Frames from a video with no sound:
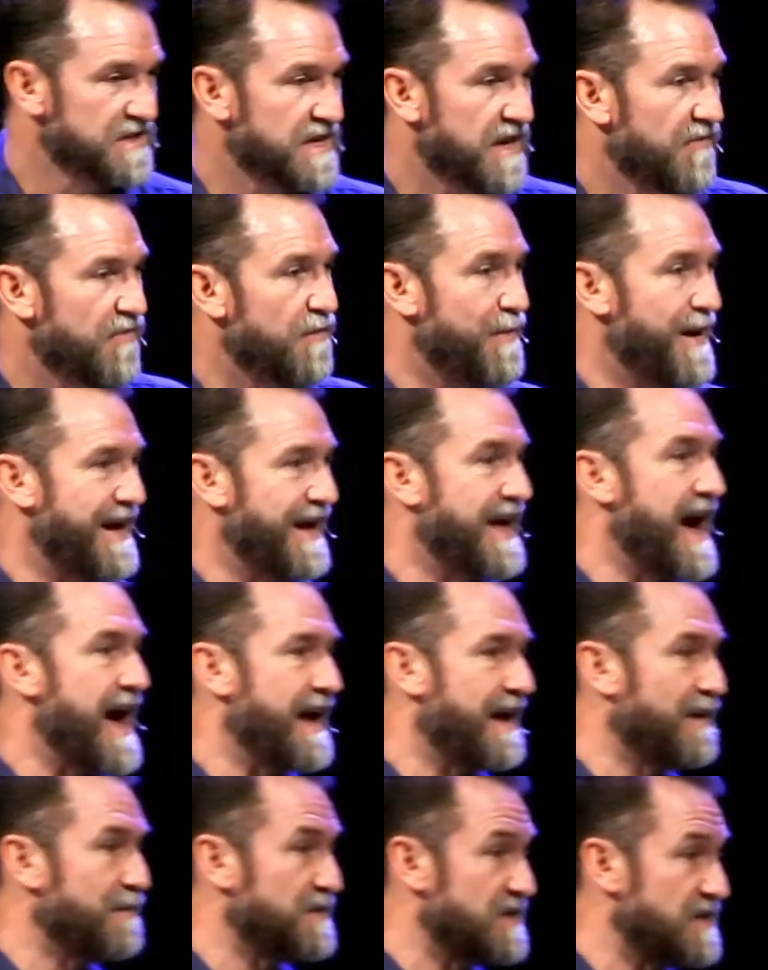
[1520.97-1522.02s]
is given by
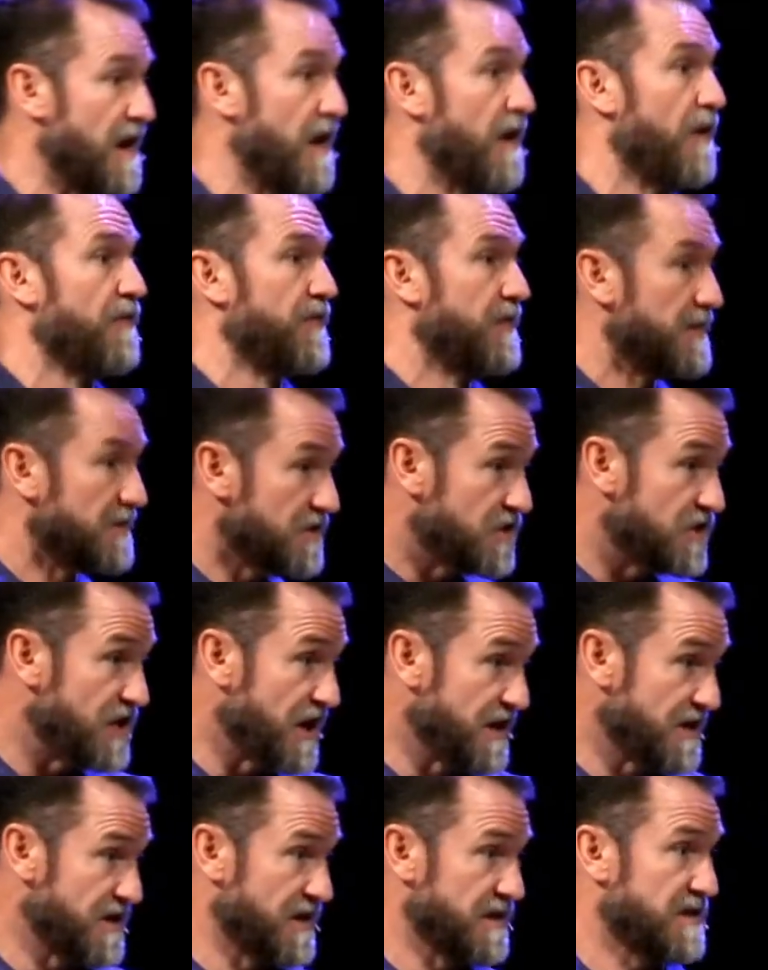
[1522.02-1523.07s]
God himself,
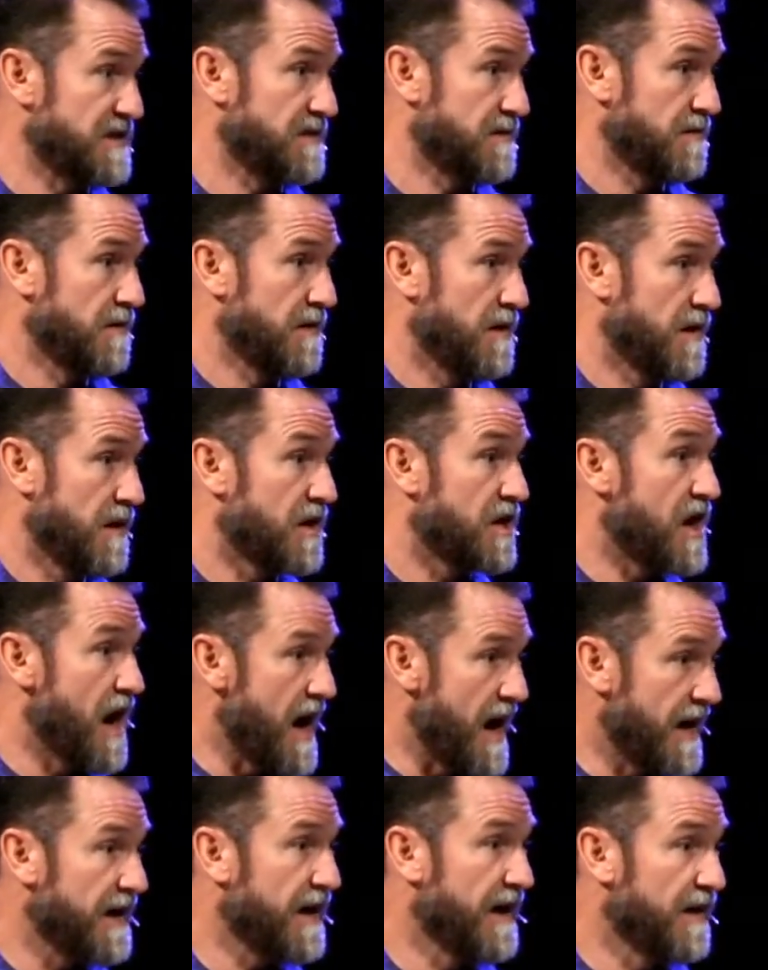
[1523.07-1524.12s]
Jesus,
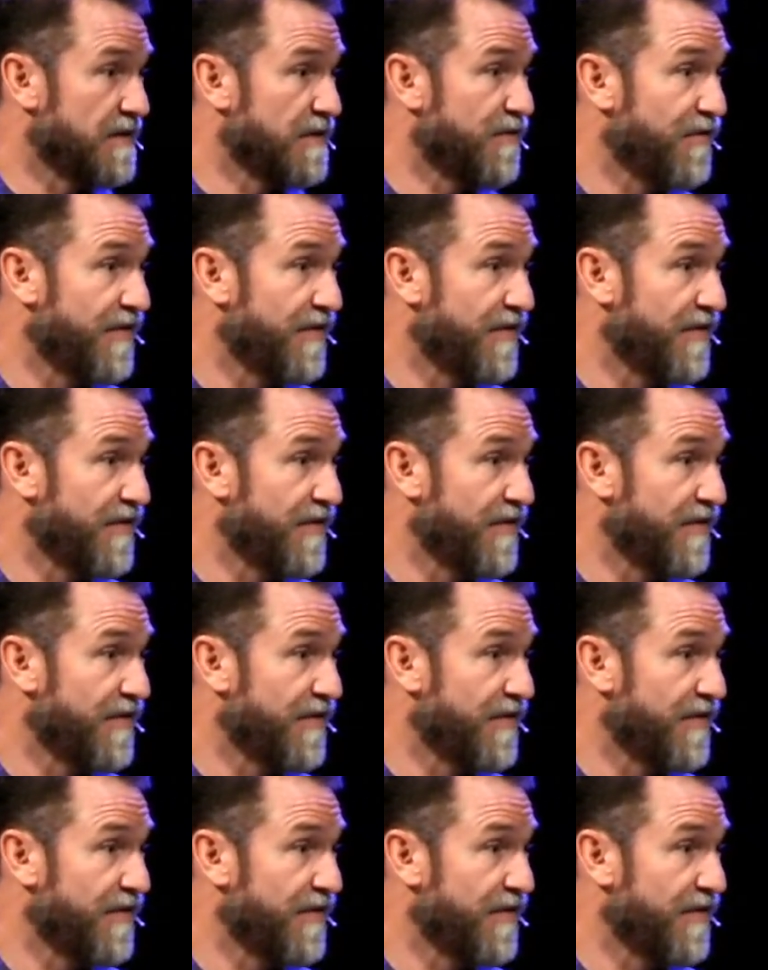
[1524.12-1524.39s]
God in the